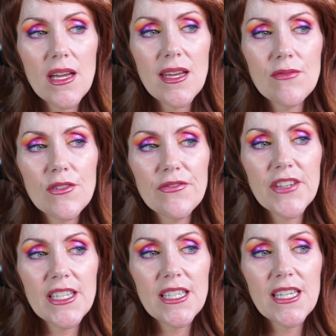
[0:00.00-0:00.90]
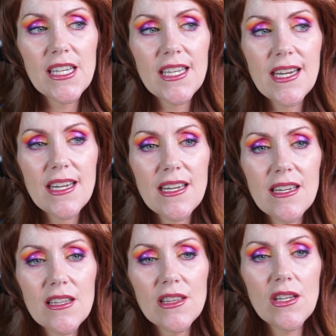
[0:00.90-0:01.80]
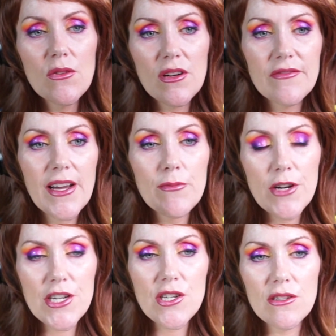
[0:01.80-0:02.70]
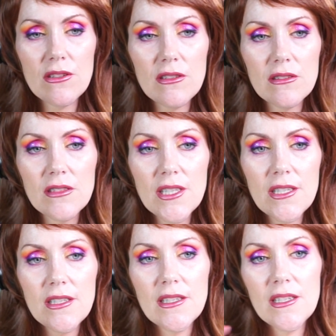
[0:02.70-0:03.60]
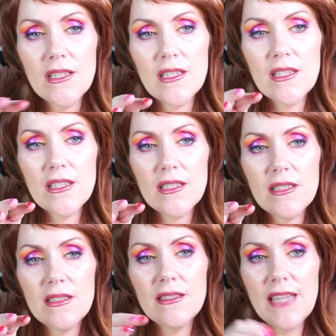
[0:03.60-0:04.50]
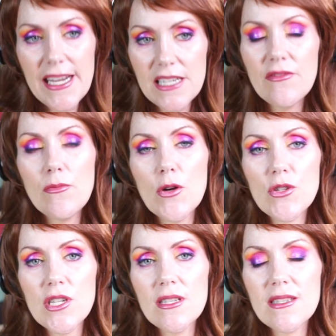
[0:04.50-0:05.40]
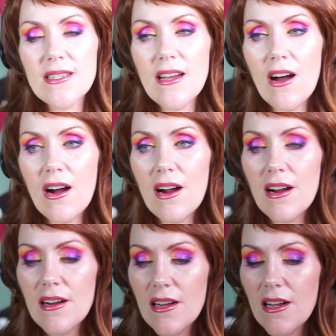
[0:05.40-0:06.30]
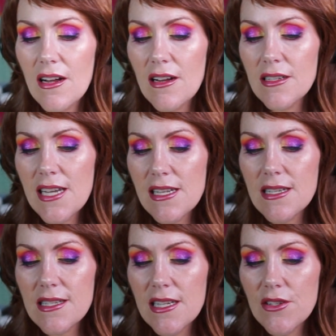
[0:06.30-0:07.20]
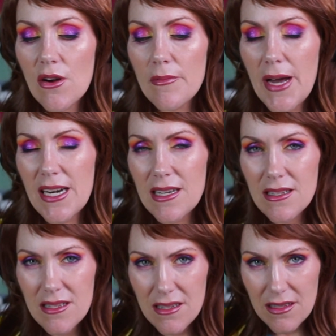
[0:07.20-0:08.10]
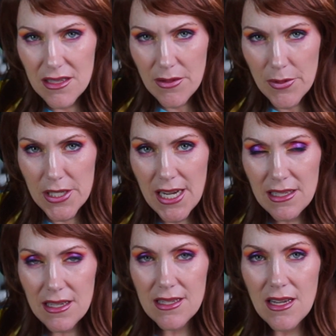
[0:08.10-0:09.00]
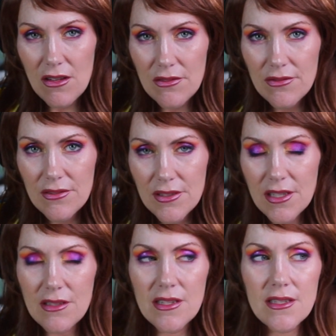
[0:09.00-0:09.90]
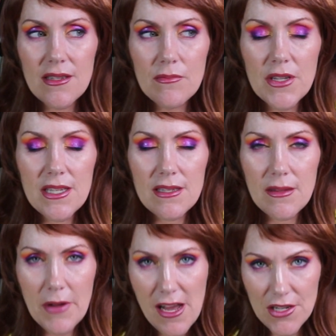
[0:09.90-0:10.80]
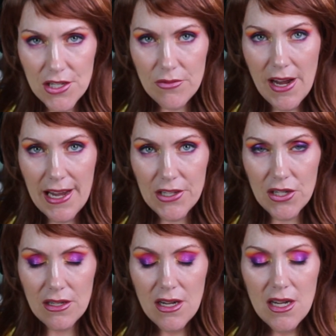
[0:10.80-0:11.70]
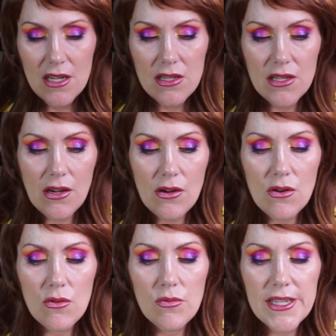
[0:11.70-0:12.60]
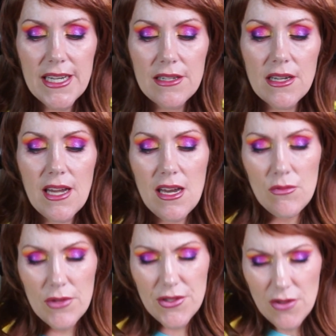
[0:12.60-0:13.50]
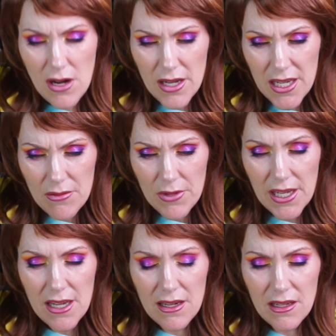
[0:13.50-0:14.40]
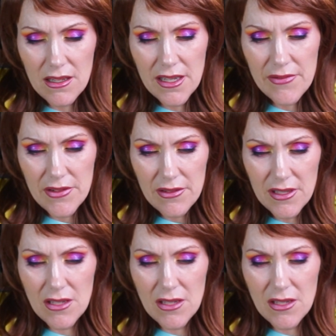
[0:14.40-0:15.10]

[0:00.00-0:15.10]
if we're feeling any lower vibrational negative emotions, our tendency to our body is to protect itself. It's a subconscious reaction. So we tend to kind of withdraw in. We kind of even,